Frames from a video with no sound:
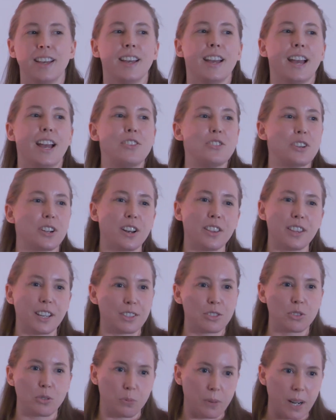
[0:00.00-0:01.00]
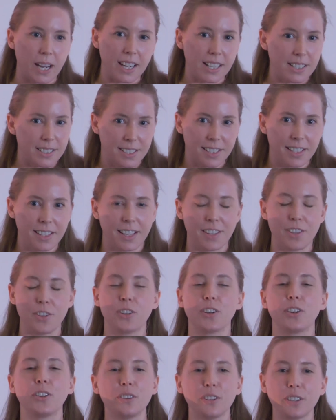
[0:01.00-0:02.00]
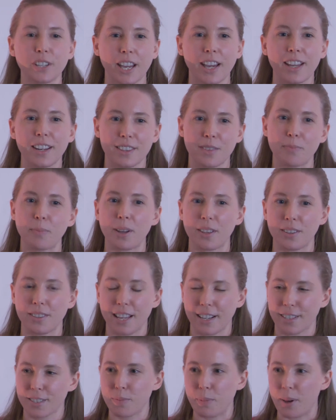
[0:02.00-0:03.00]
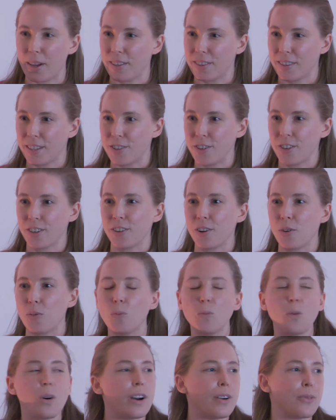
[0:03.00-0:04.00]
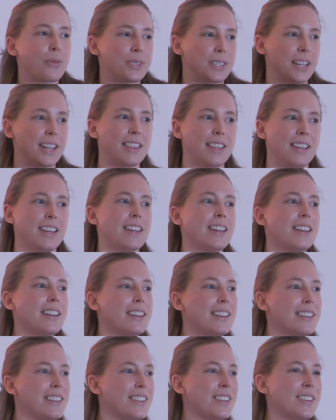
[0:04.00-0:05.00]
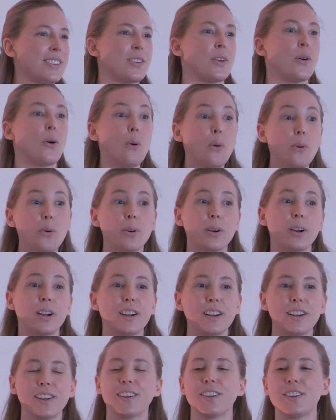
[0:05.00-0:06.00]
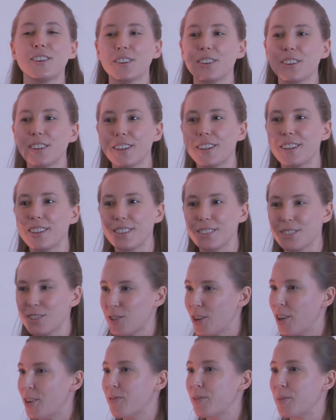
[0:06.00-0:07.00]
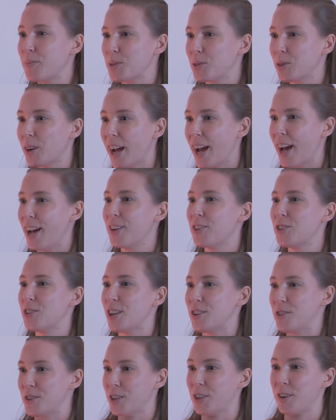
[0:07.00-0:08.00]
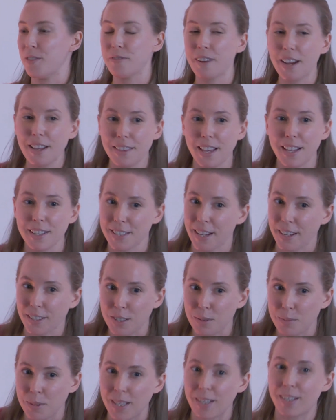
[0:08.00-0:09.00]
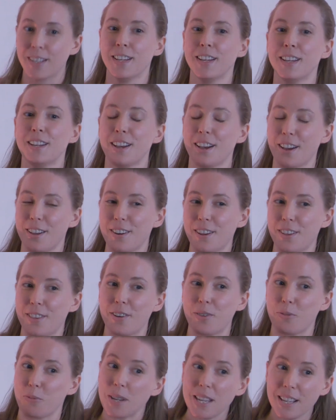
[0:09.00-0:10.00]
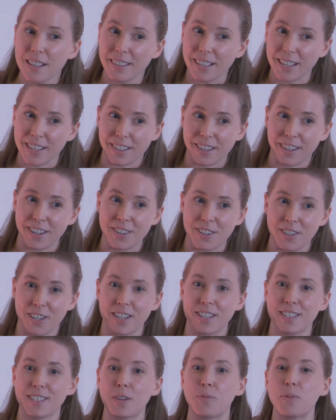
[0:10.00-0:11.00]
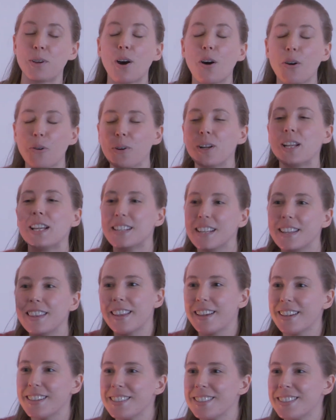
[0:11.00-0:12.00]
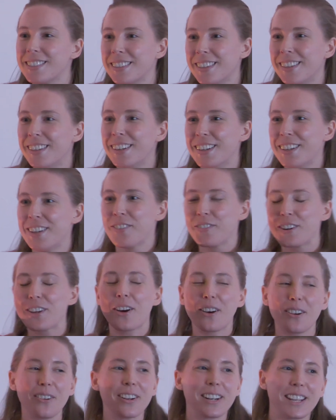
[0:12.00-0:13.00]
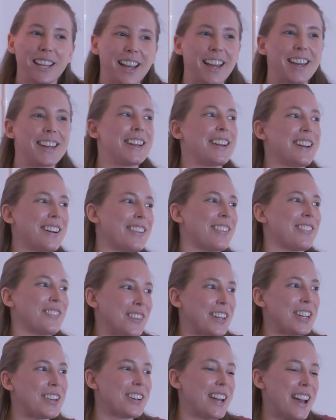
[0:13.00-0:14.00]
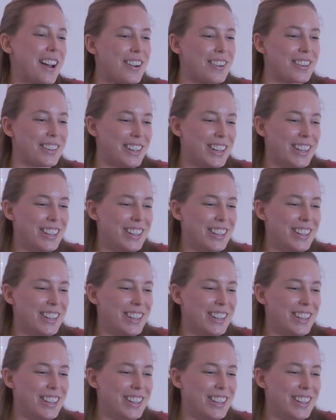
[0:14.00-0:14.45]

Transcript: and you're gonna think it's great. And you're gonna look at it the next month and you're gonna go, what was I thinking? Or you're gonna start from scratch and you're gonna find that document another week later and you're gonna say, we already did this. We already had it all figured out.